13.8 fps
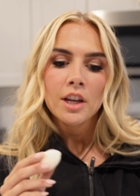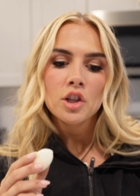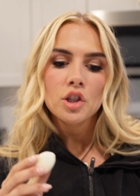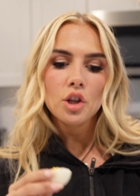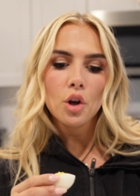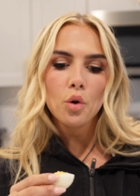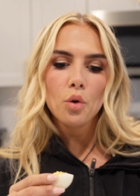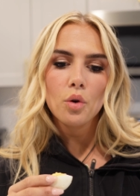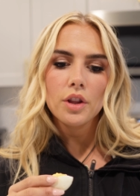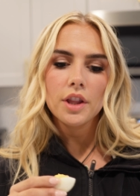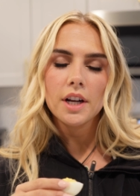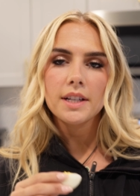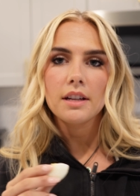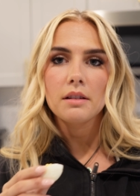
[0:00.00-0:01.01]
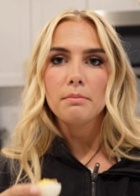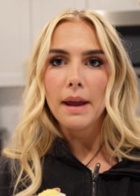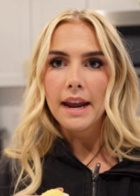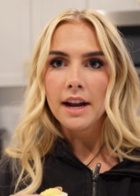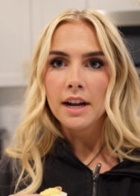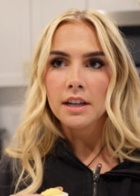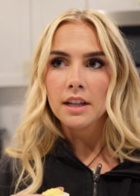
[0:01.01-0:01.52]
So there's this
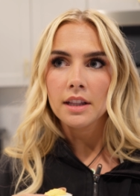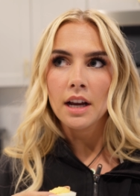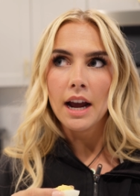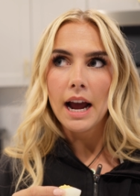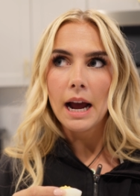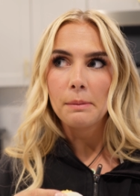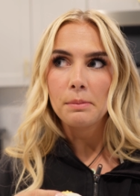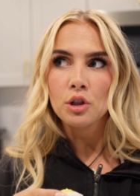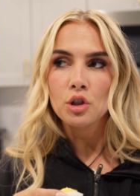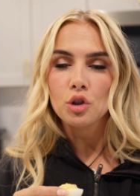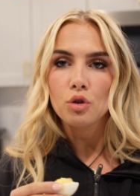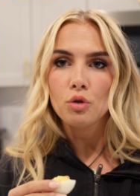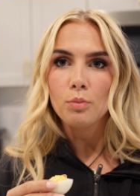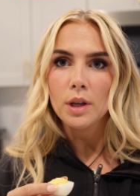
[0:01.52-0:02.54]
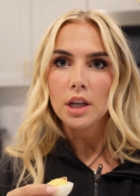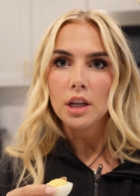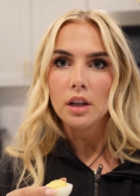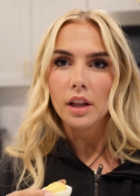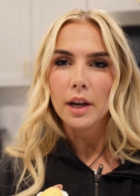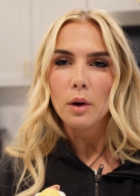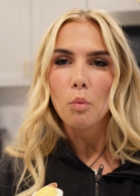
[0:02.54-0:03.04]
man that happens to
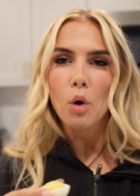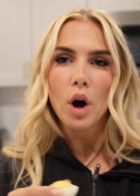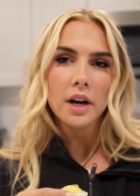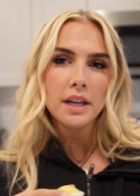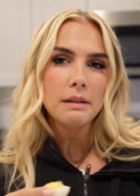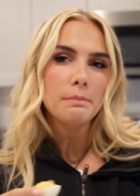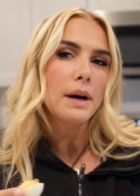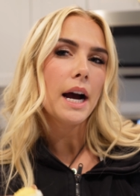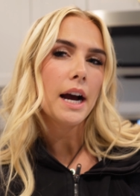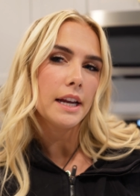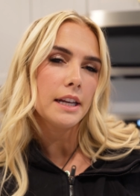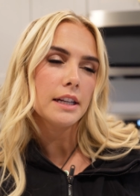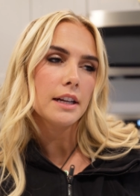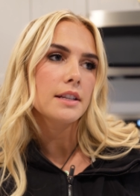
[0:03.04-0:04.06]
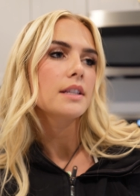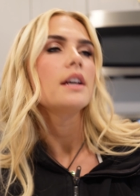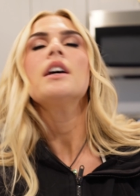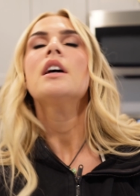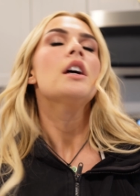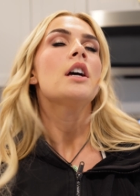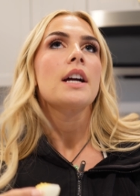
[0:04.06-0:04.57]
be like walking behind us.
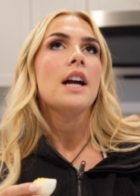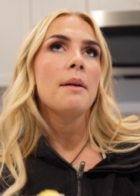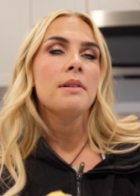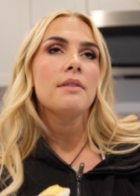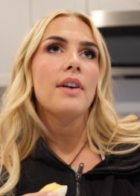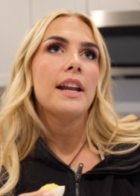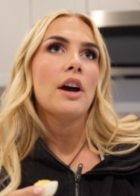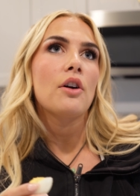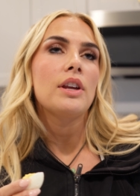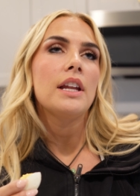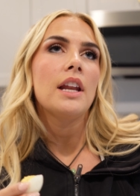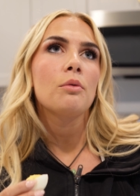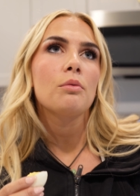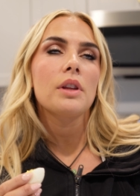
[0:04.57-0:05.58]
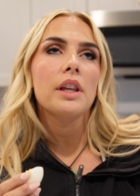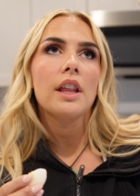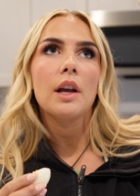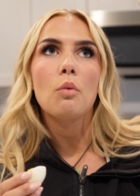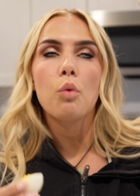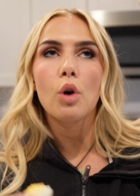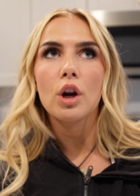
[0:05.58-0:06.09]
Come to find out he didn't really
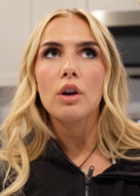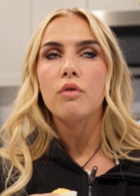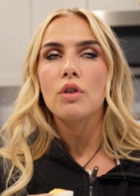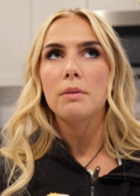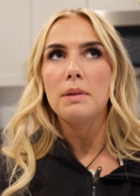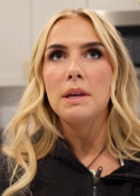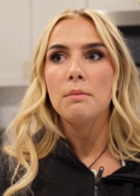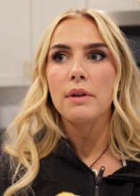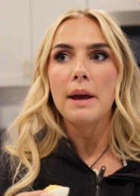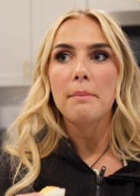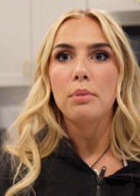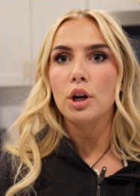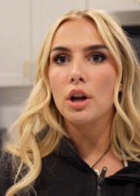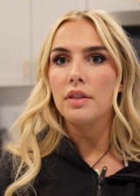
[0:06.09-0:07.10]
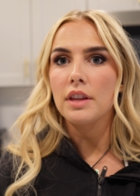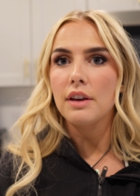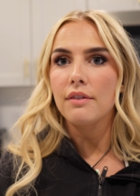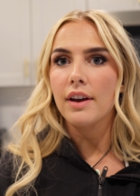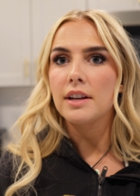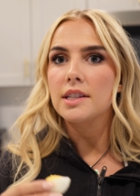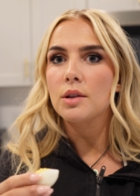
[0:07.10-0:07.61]
like work for the people that put on the event.